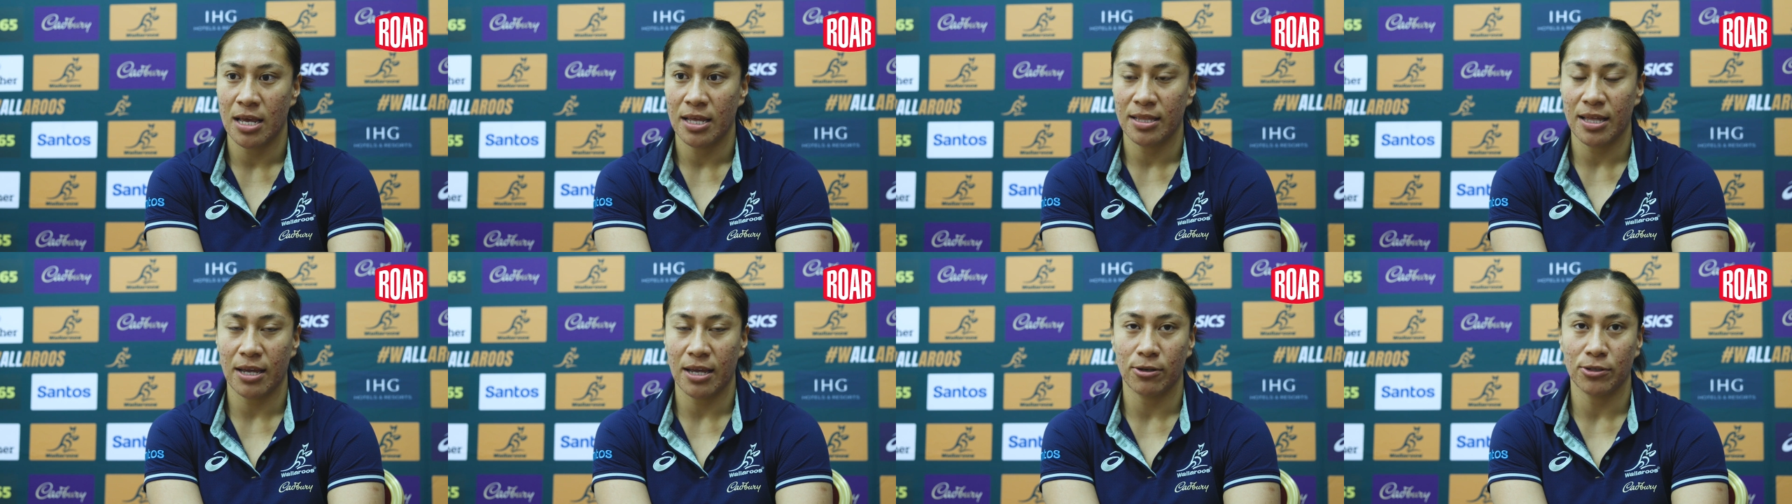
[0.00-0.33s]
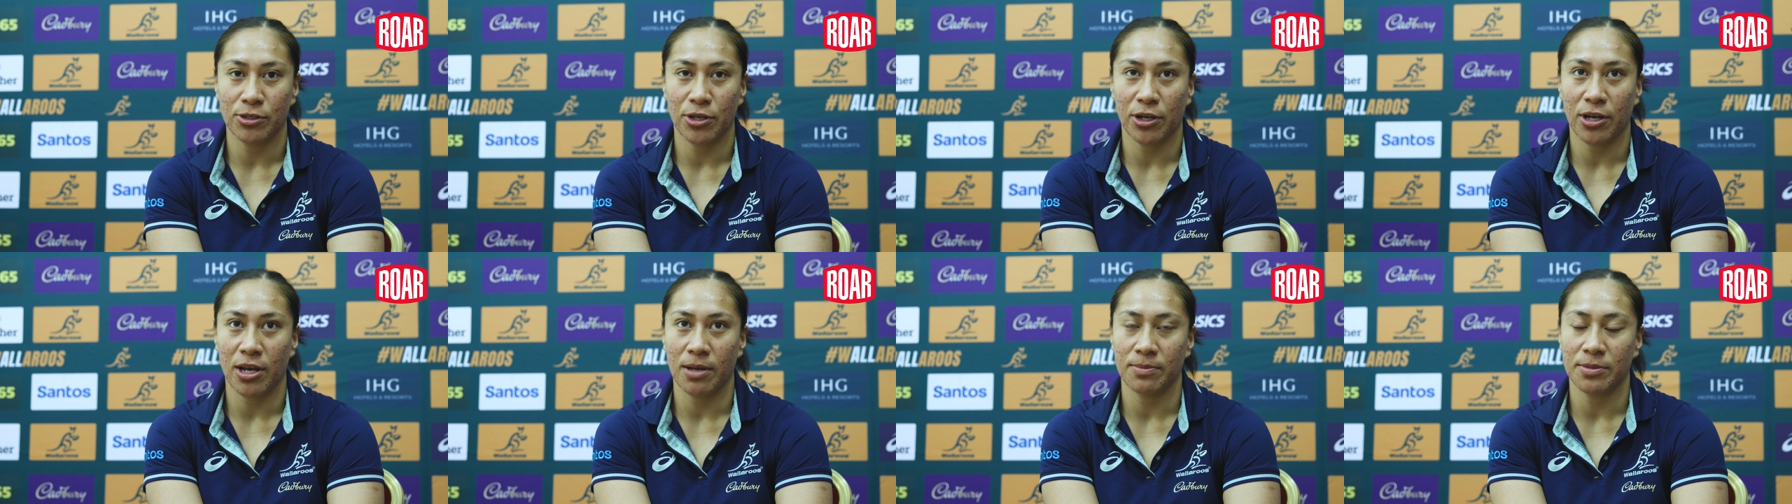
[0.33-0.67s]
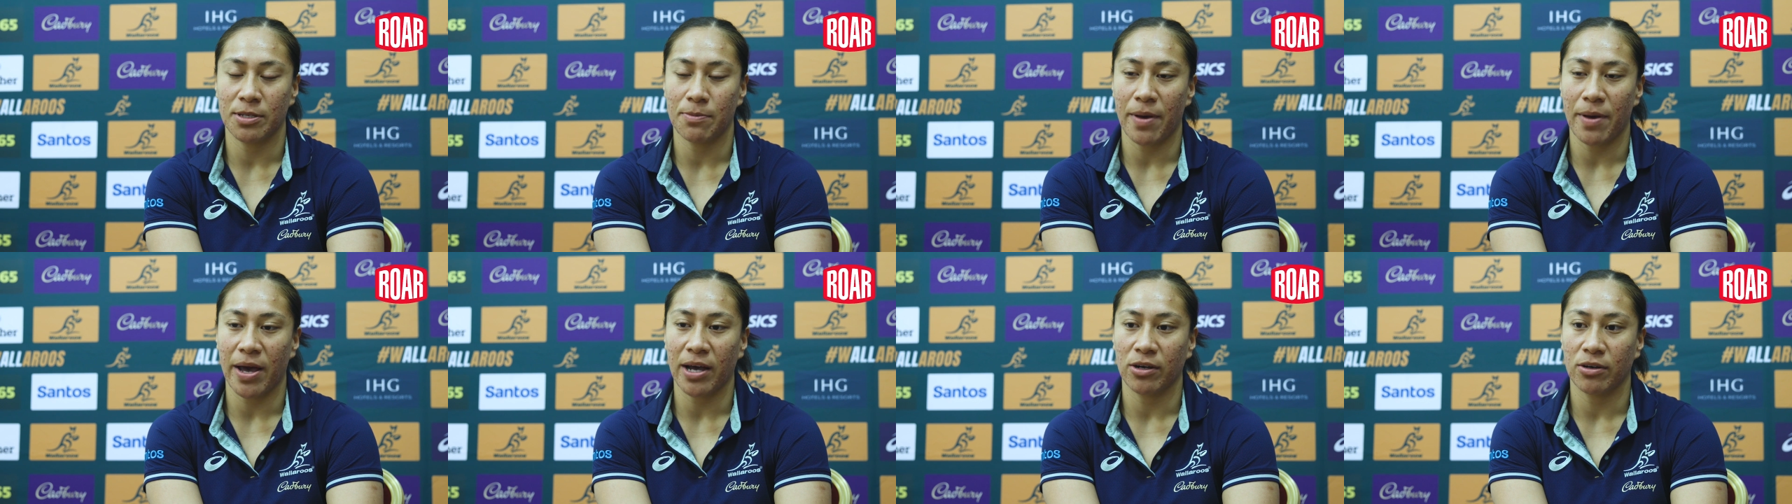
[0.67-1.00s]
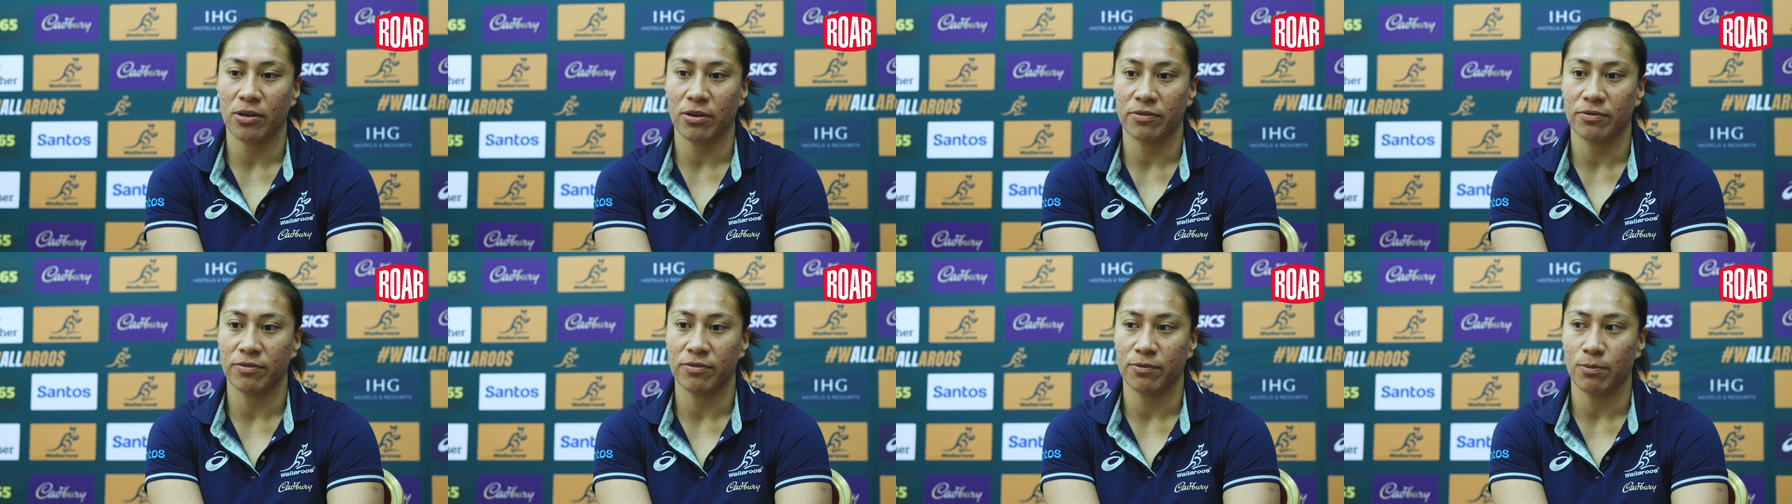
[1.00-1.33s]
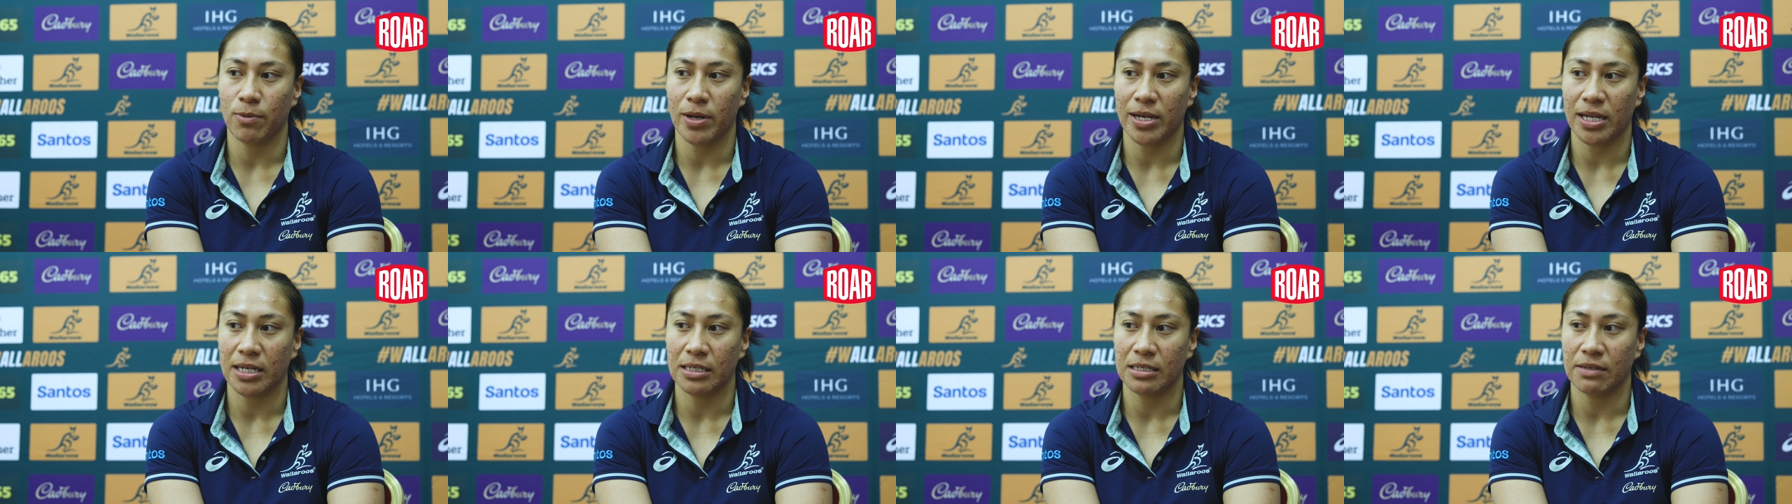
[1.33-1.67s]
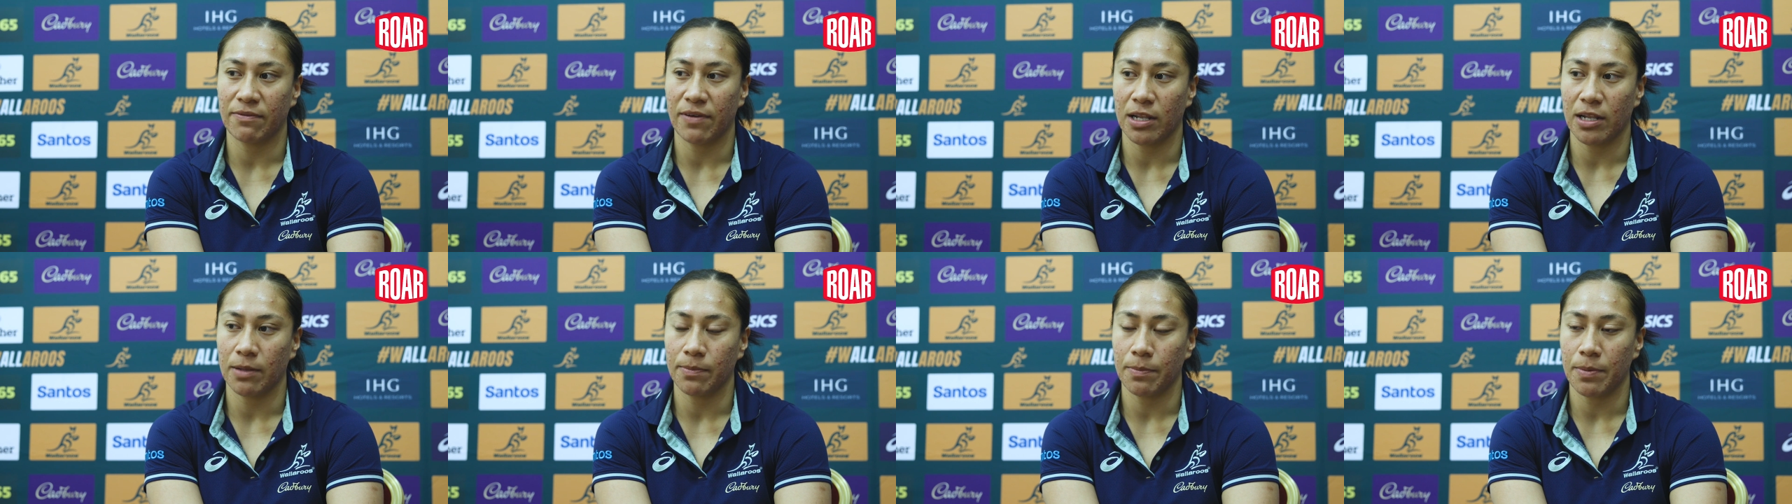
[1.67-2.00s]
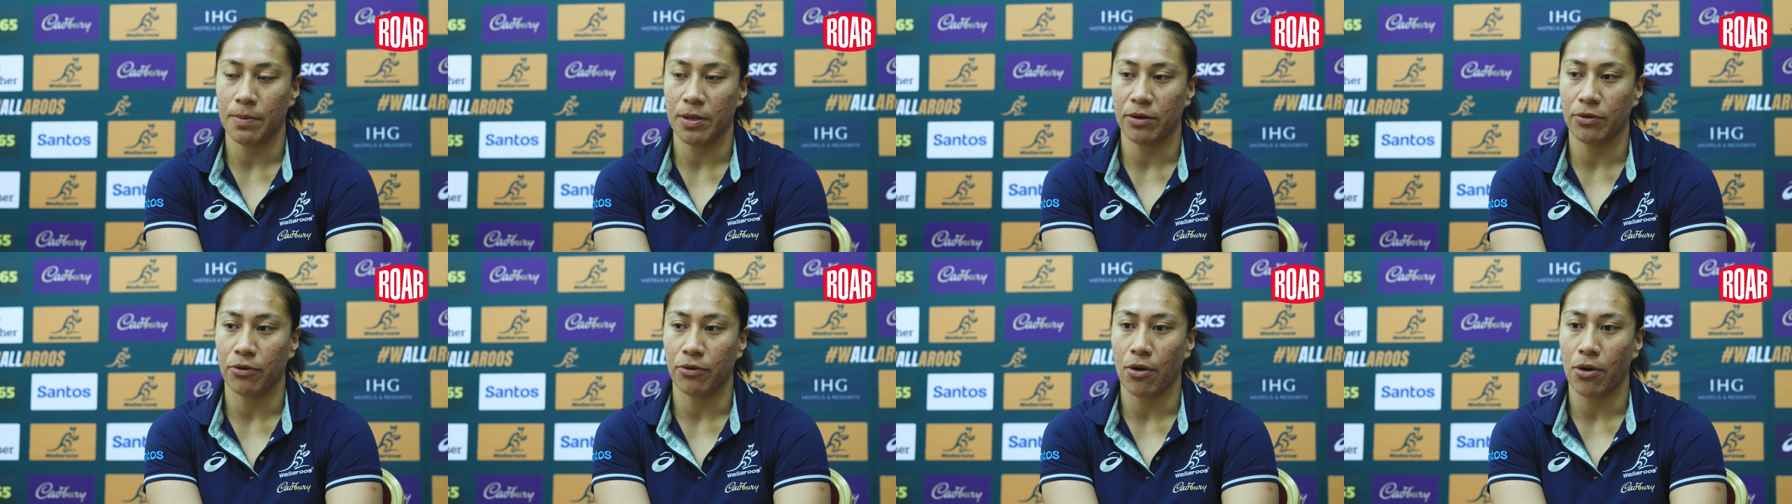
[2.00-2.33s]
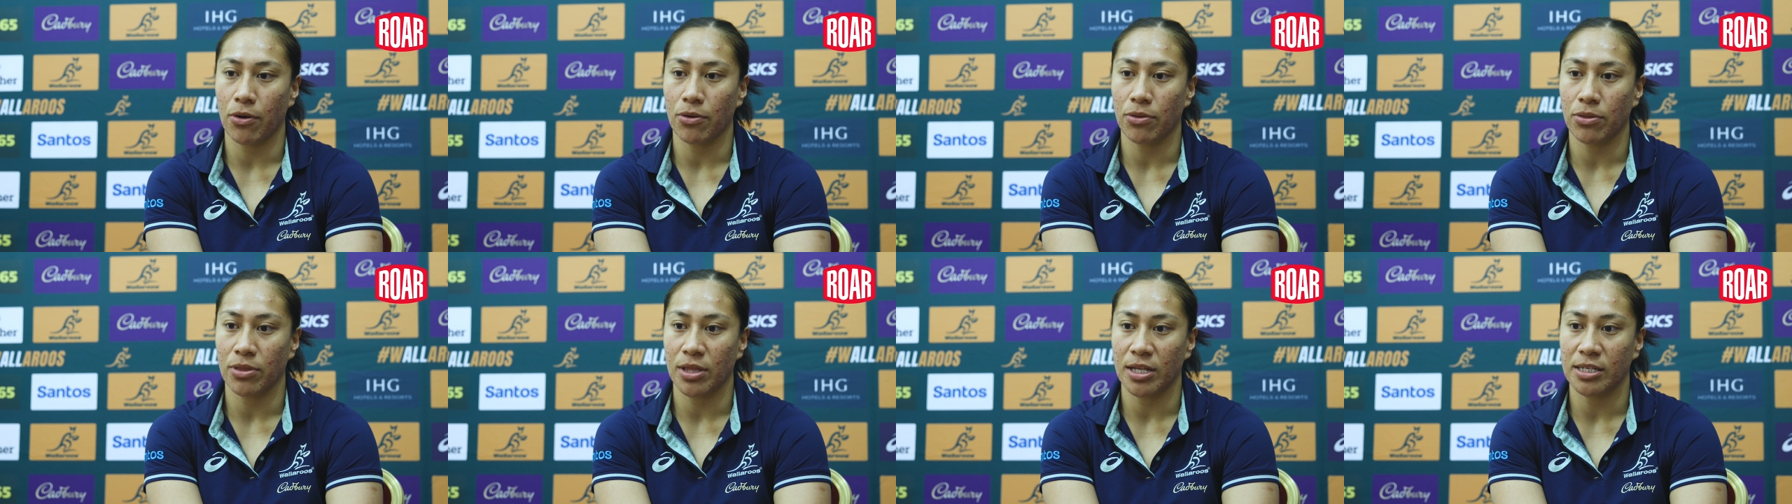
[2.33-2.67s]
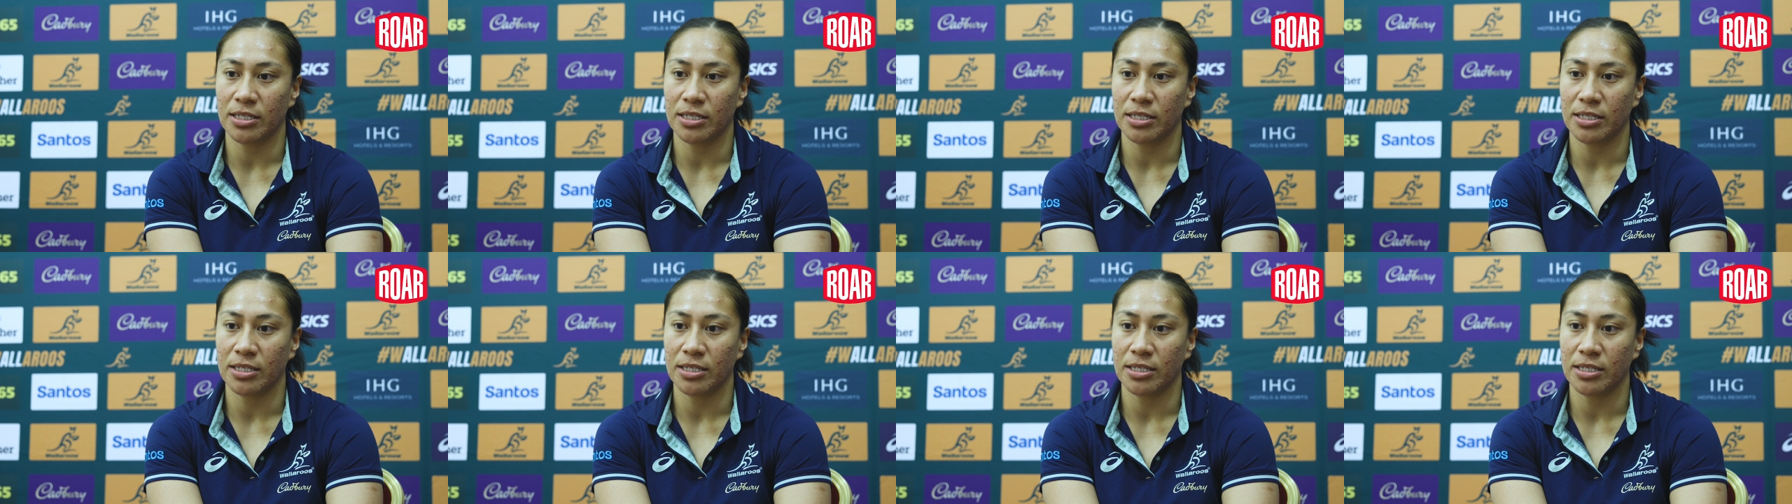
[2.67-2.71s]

That also comes the back of wanting to develop a bit of growth